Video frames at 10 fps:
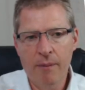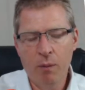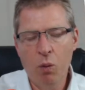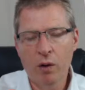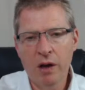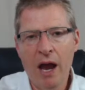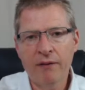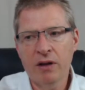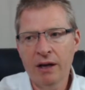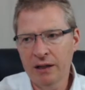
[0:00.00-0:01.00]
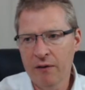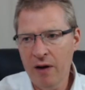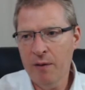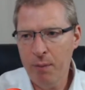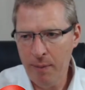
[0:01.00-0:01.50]
what you have done is
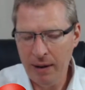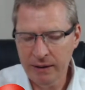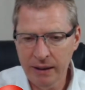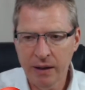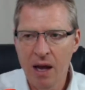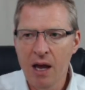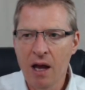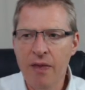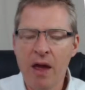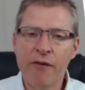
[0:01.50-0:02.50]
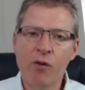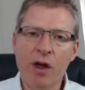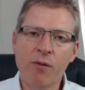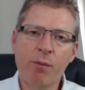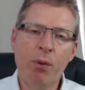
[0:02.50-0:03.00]
implemented, and therefore
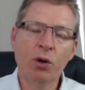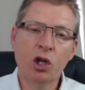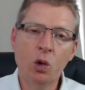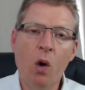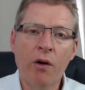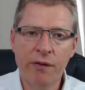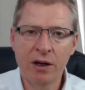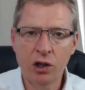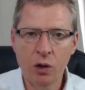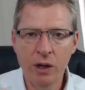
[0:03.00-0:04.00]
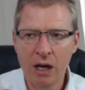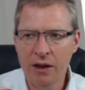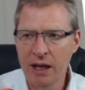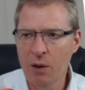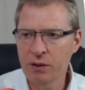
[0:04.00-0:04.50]
that puts you off then doing
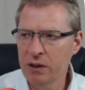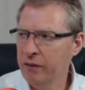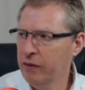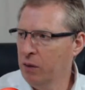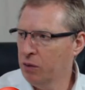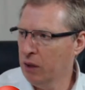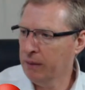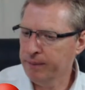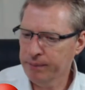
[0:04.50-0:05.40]
anything else in the future.